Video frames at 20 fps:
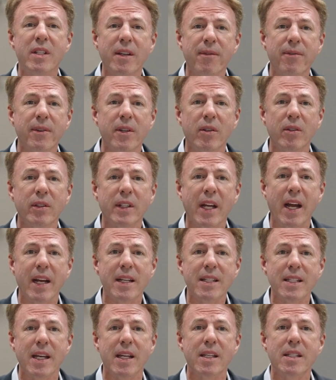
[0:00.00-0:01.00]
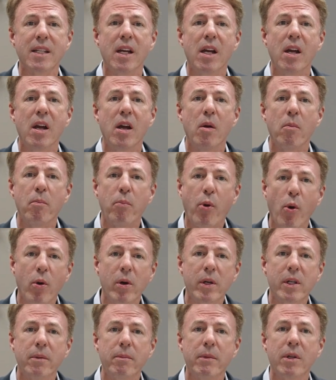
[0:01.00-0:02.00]
difficult access,
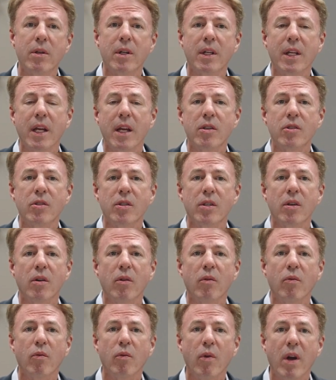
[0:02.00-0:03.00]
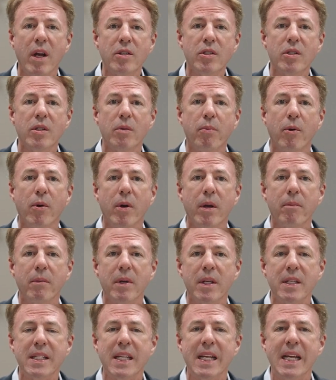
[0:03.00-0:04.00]
poor communication, rushed
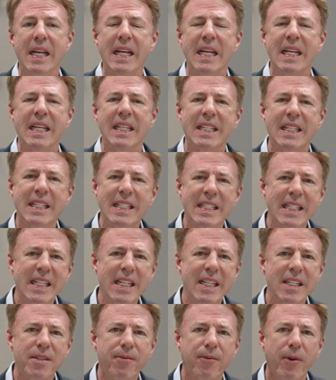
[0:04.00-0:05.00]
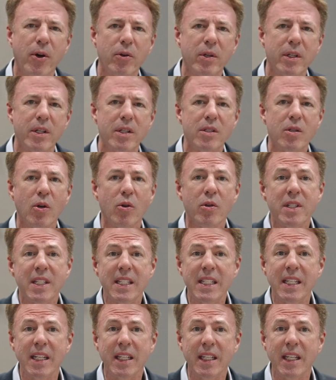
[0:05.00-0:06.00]
appointments, disease-focused or
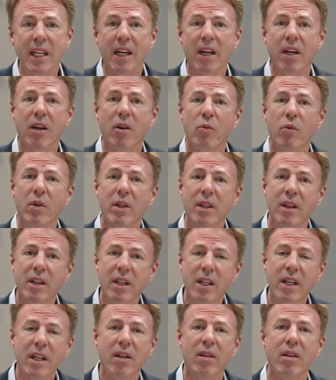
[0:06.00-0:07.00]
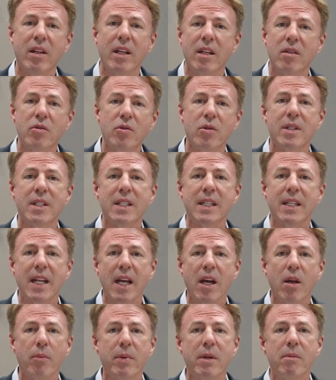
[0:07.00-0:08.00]
sick care with little interest in
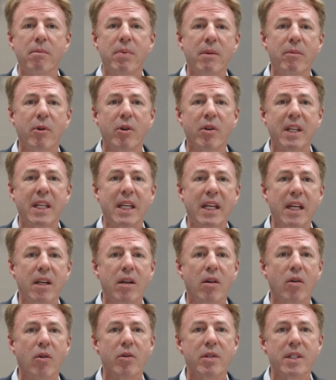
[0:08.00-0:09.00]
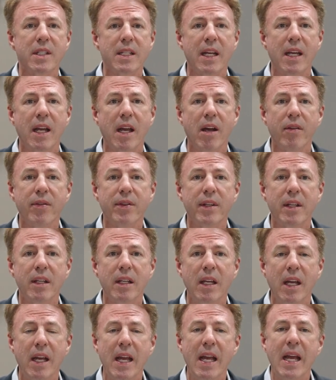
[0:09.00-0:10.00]
helping people get or stay
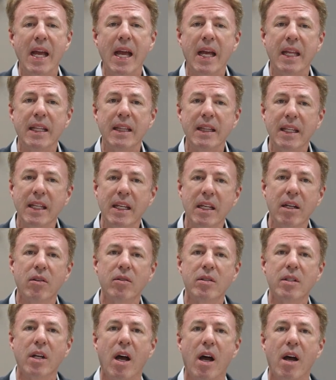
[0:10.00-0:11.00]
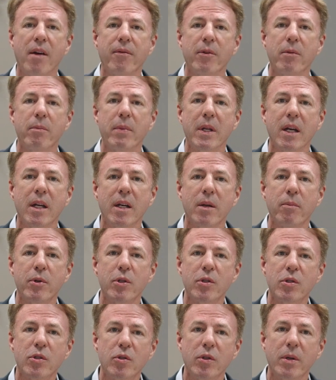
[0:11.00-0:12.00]
healthy, and little to offer beyond a
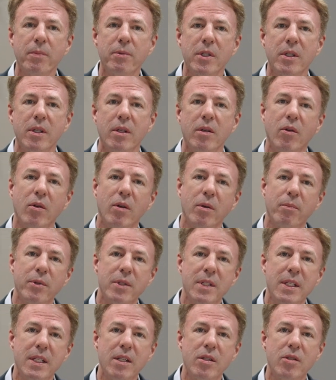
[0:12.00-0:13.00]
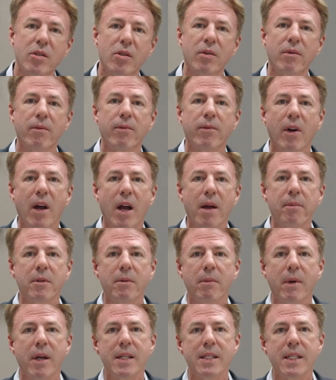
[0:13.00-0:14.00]
prescription or a procedure for
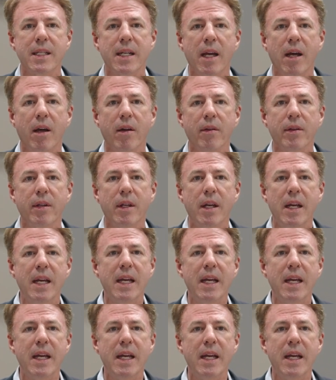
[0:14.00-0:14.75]
optimizing health.